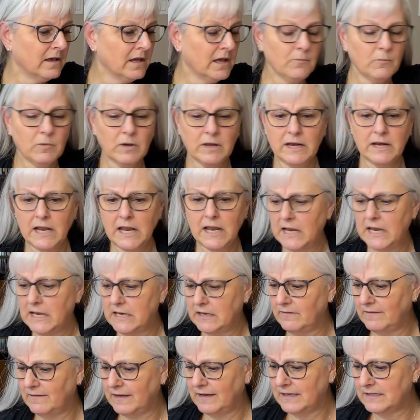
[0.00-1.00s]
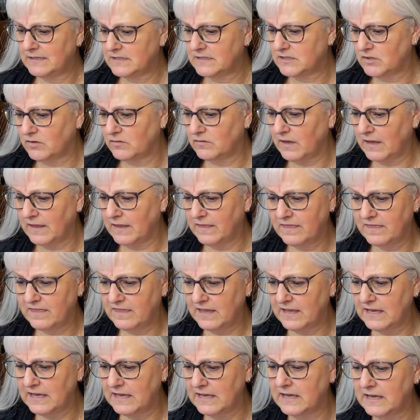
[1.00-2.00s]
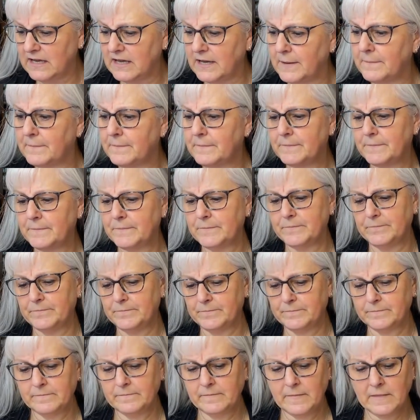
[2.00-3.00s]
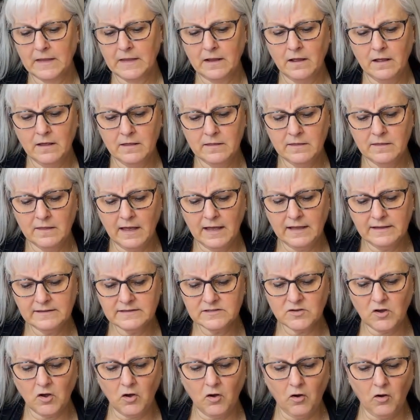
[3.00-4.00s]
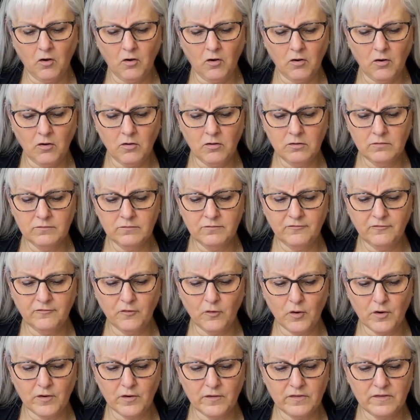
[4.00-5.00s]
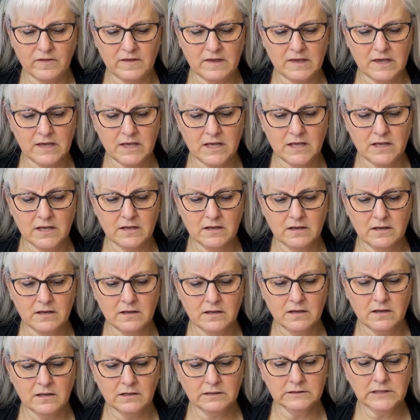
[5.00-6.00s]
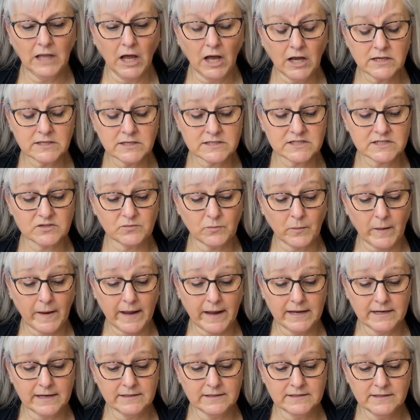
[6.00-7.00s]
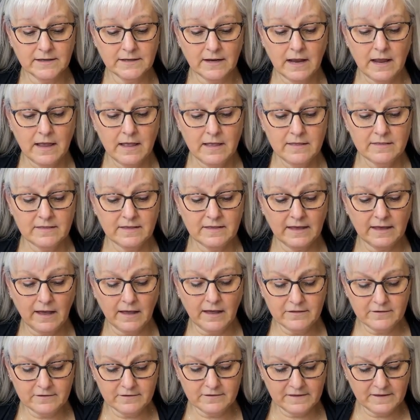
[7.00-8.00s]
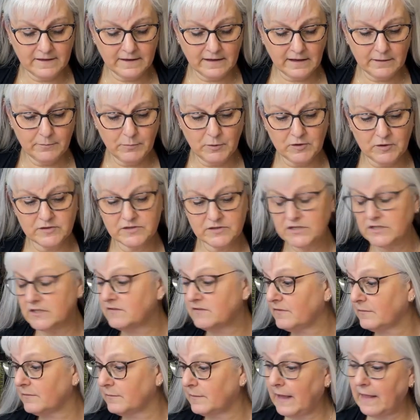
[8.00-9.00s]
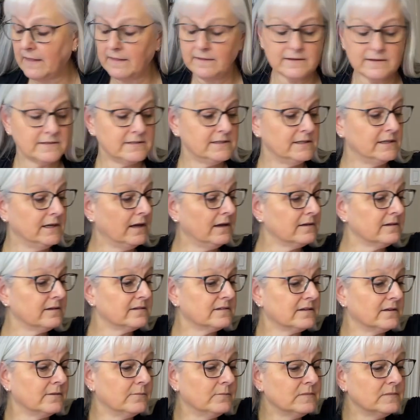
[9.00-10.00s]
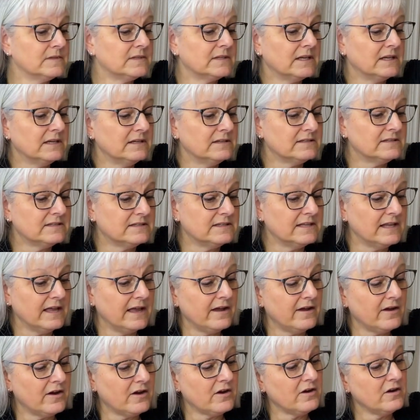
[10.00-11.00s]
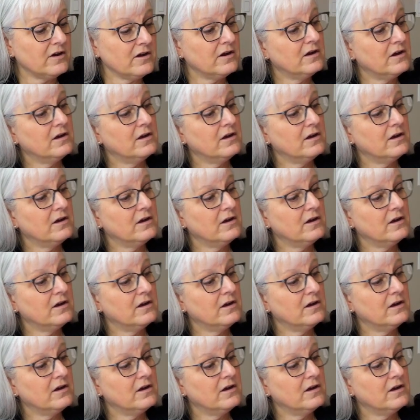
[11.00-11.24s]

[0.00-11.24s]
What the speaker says: But anyways, so I think that's all for the Luxe Suede. The other thing I purchased from Galaxy Kustoms is their